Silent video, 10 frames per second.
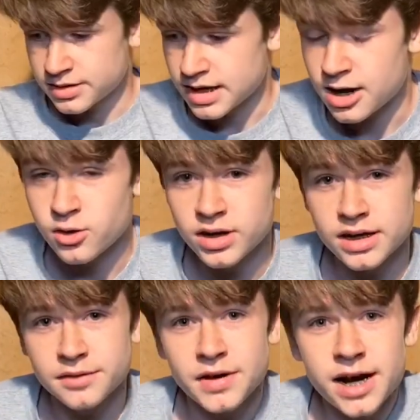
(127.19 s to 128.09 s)
Now,
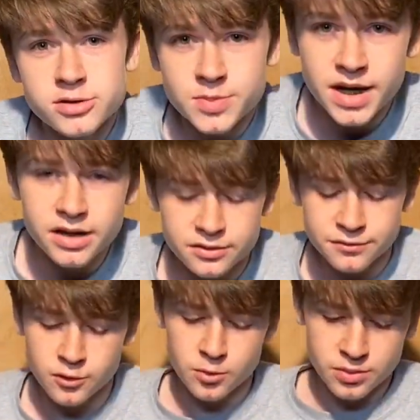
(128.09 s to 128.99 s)
if I was paying
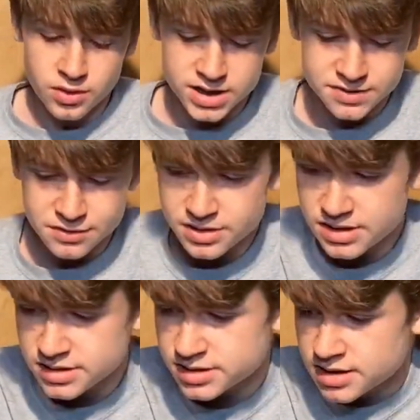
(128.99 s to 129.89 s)
full price for
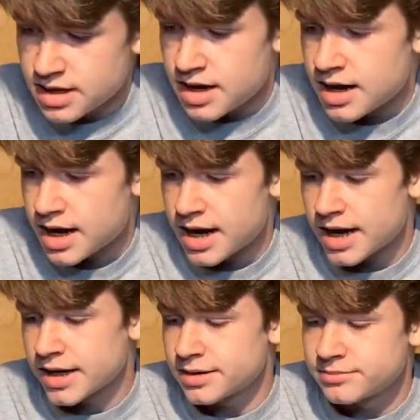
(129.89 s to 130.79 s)
these,
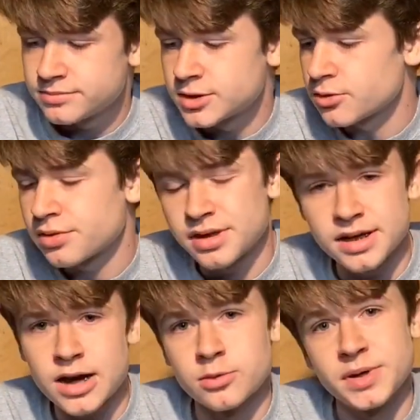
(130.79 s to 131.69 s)
I don't think
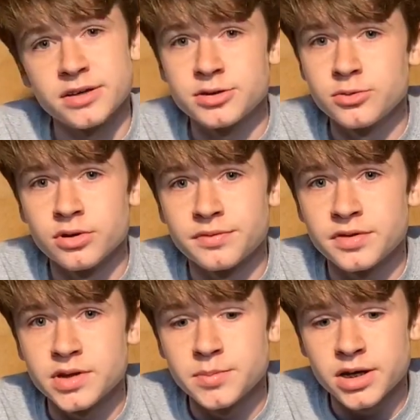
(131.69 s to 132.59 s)
I would pay
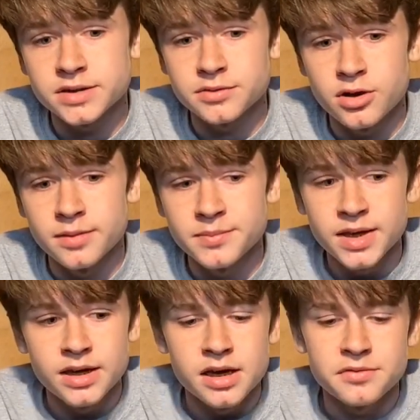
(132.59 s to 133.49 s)
$250 for them.
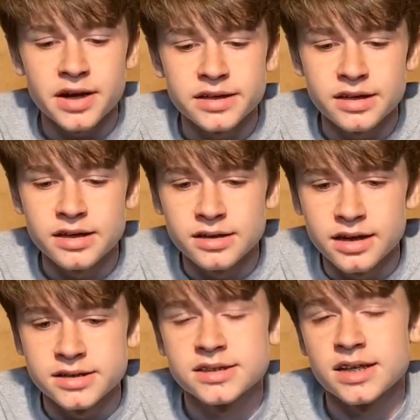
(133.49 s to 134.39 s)
If I could get
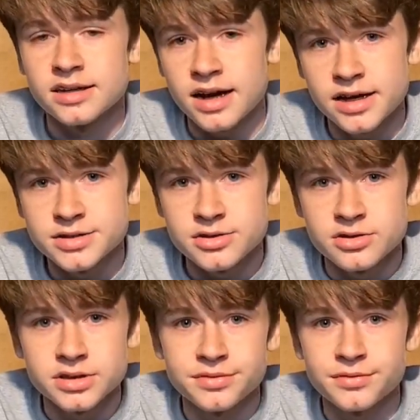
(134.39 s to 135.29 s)
like
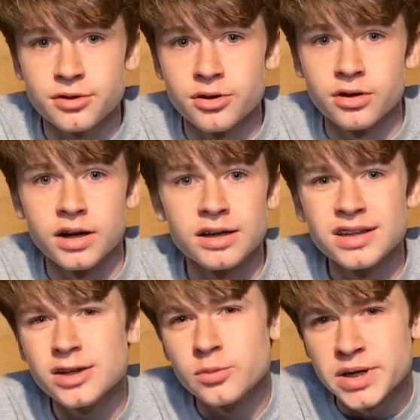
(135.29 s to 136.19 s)
Sennheisers for a
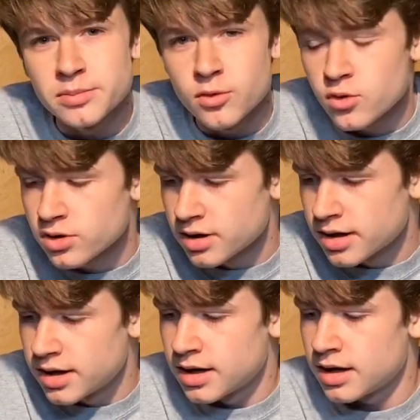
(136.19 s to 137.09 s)
little bit more.
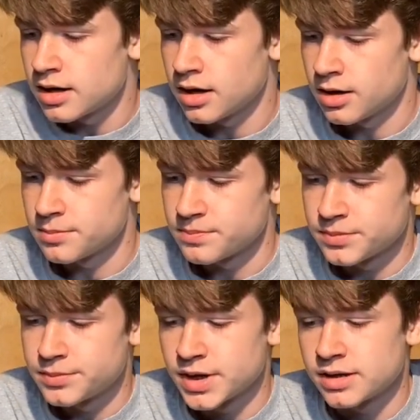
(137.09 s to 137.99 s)

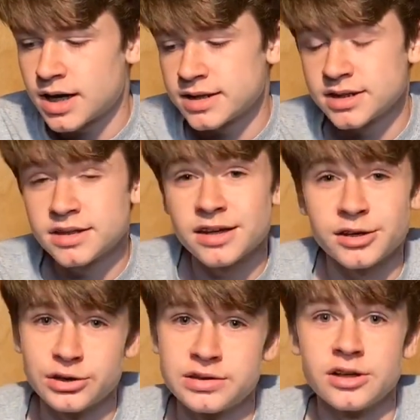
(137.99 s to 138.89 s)
But I did get a
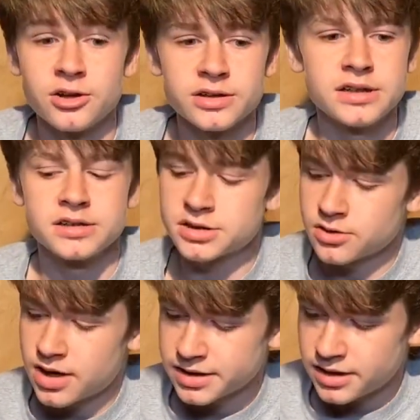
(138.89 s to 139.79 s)
good deal on these, so
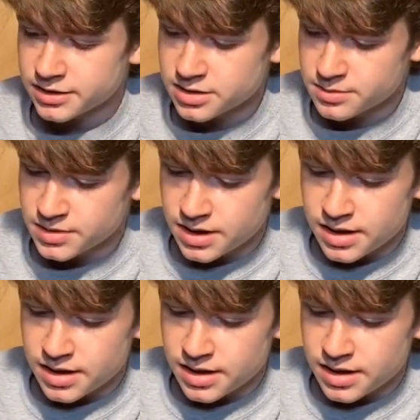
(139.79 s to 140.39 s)
I got them.